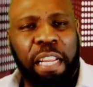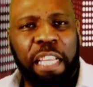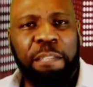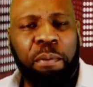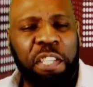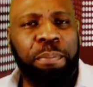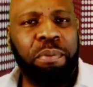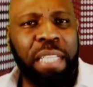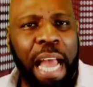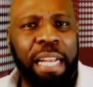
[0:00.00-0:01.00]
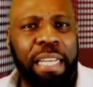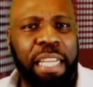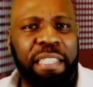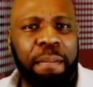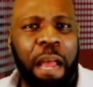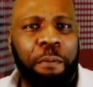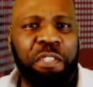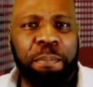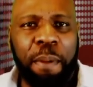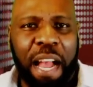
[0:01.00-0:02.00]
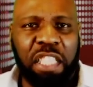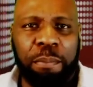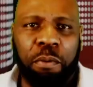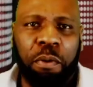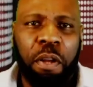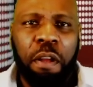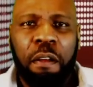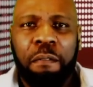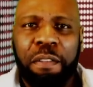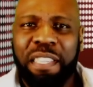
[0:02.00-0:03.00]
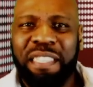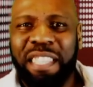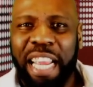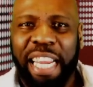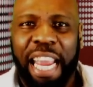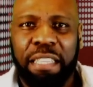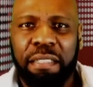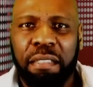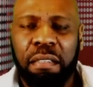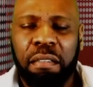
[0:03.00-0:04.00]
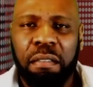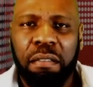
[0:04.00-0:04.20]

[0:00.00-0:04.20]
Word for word: against police brutality is somehow responsible for this nutcase?